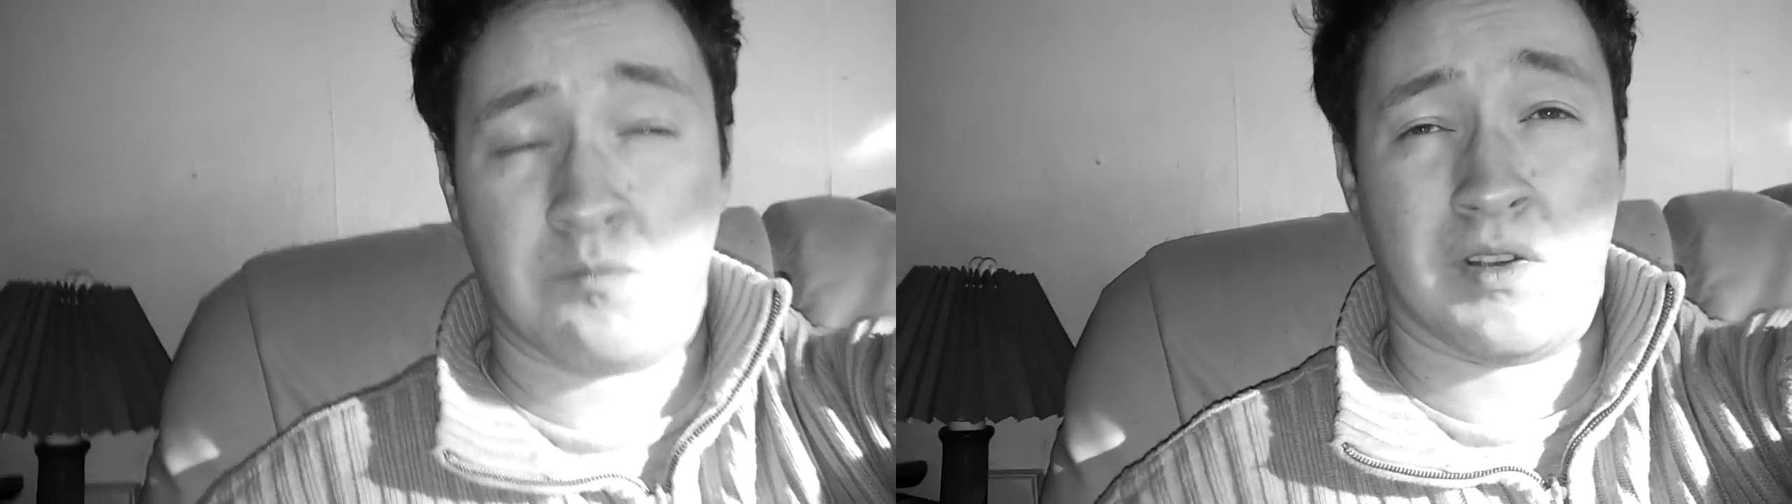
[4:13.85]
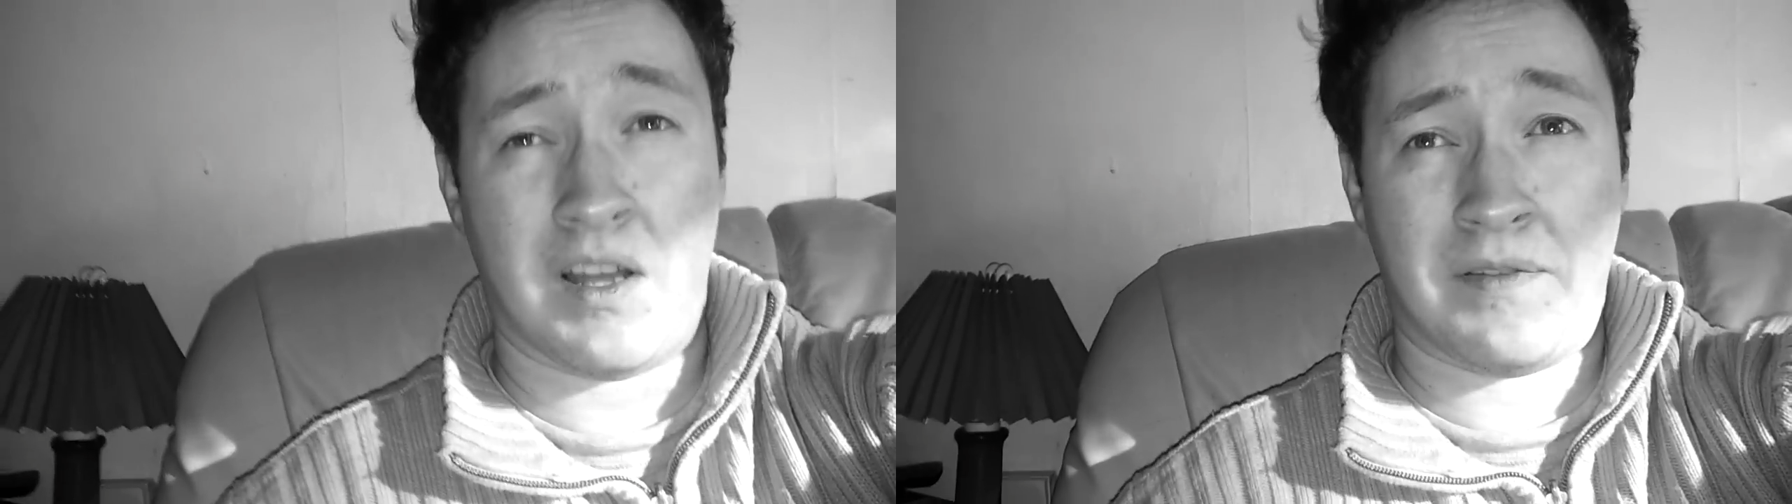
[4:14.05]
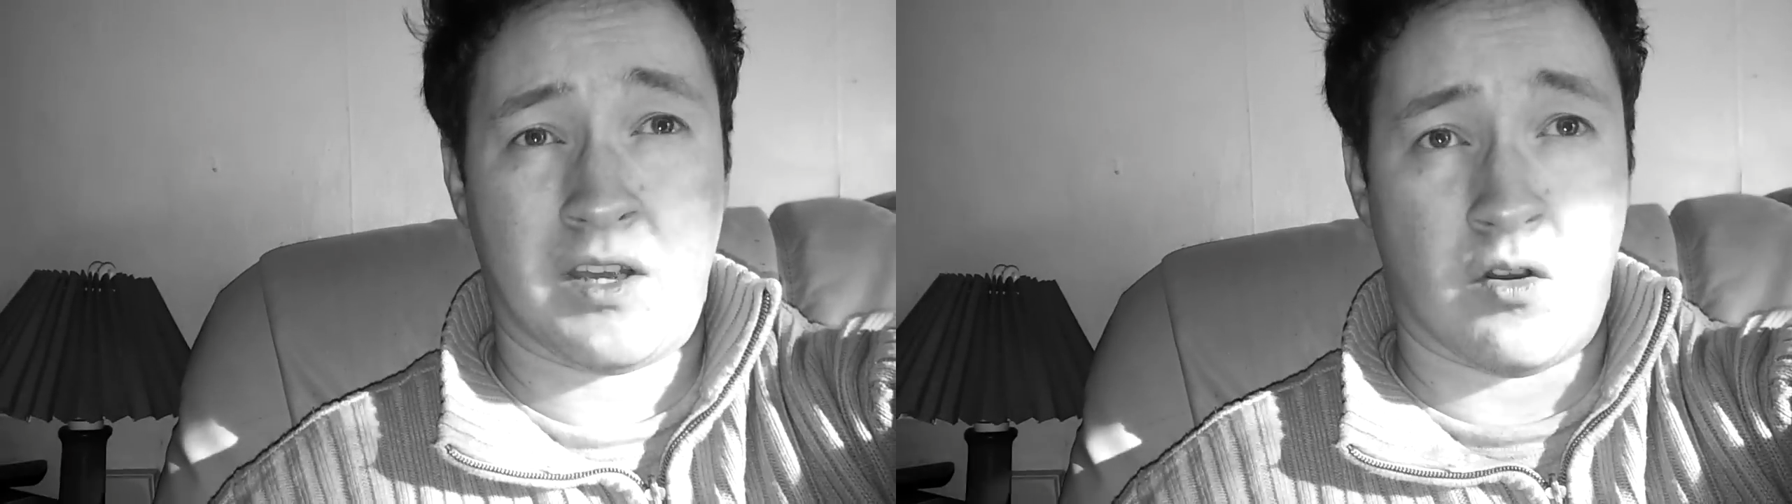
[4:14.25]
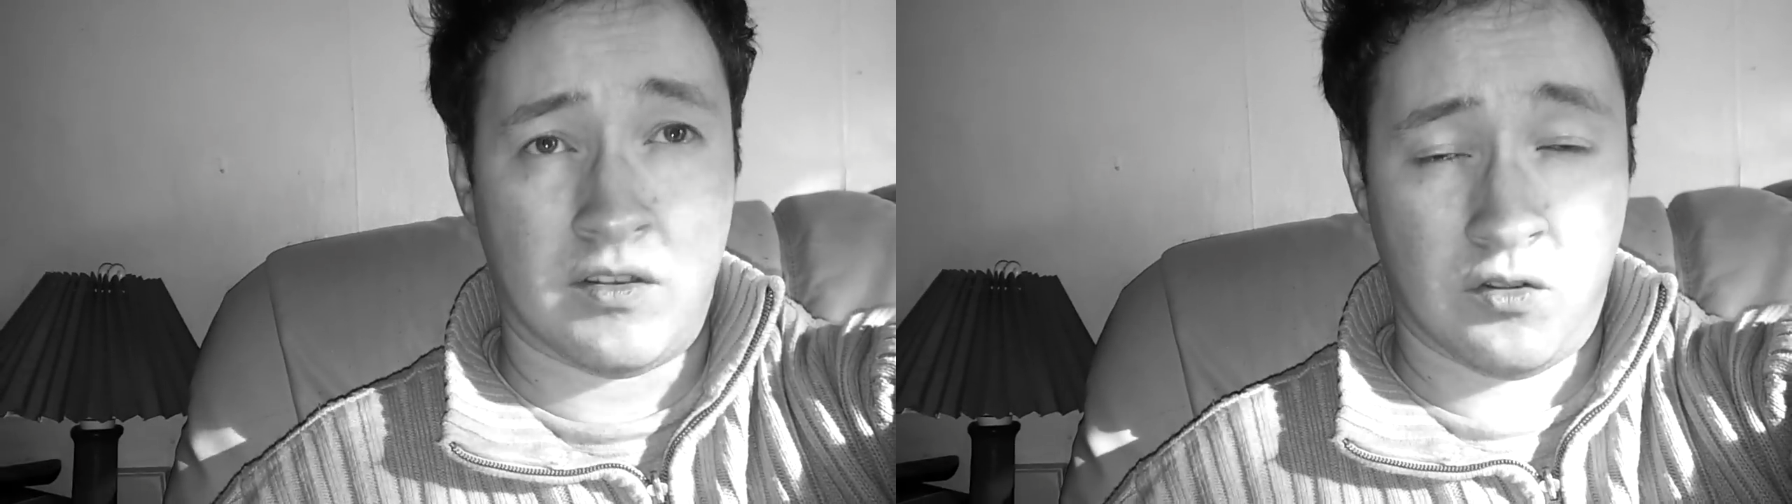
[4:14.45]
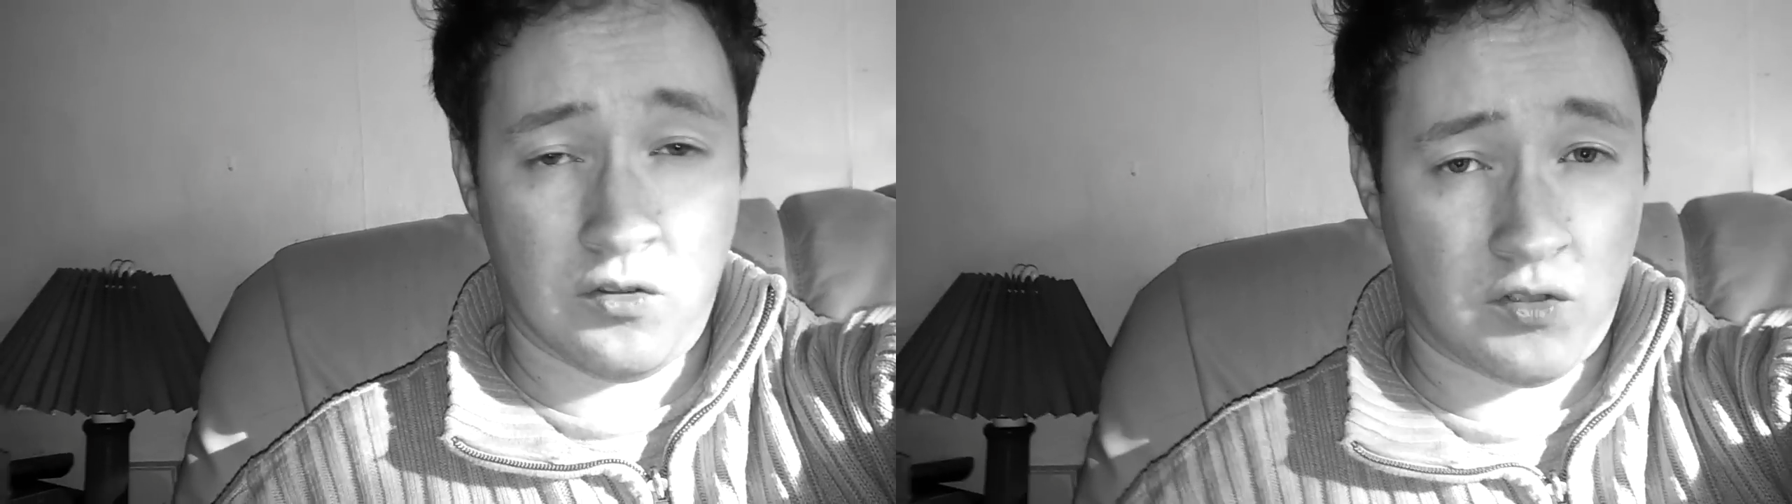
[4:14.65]
prolific
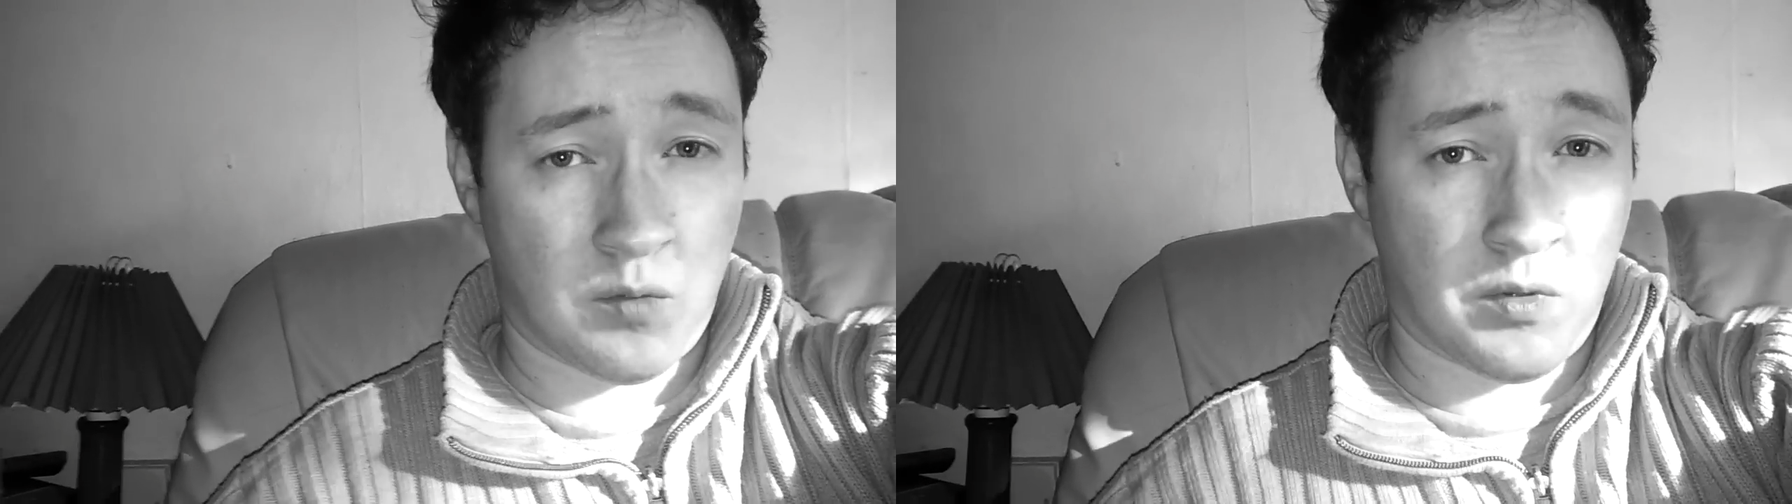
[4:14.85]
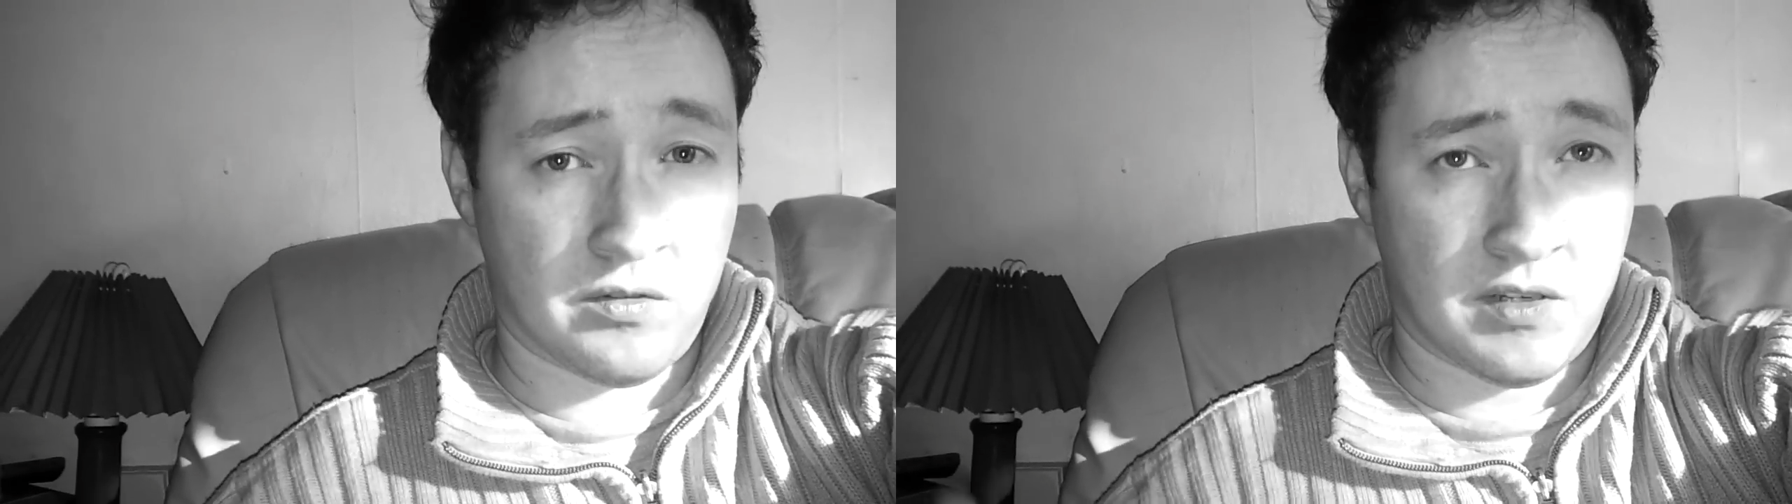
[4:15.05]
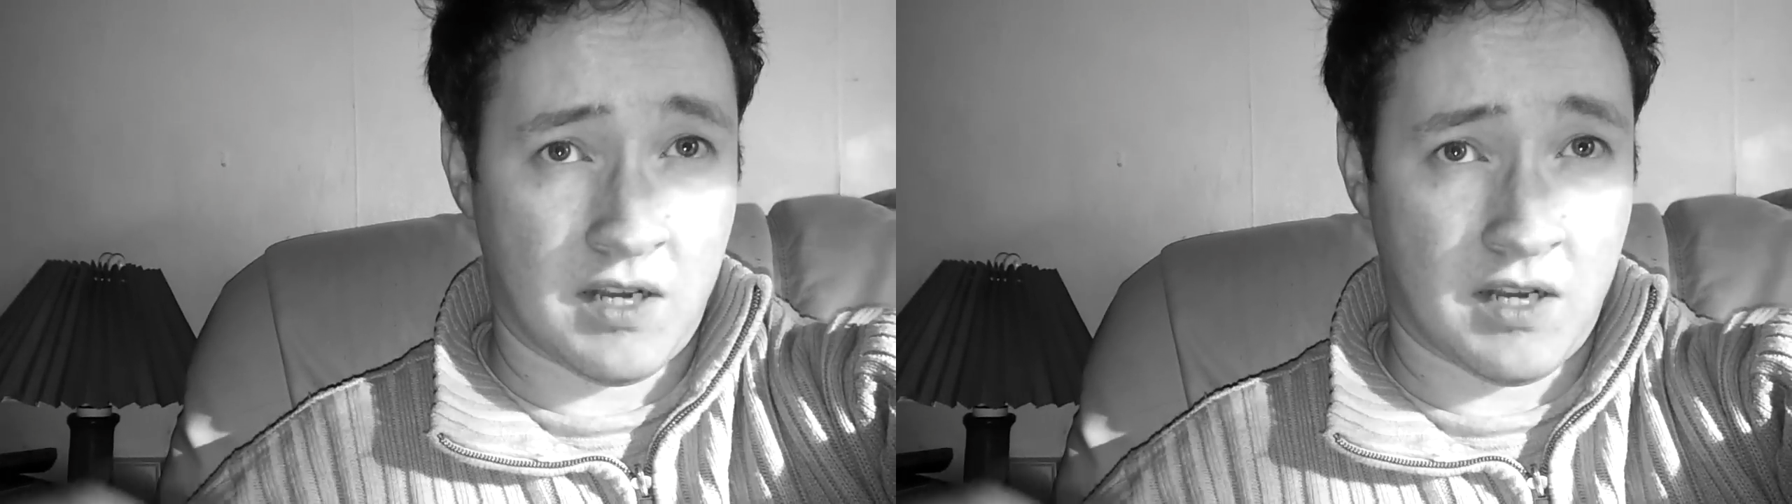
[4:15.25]
on YouTube in,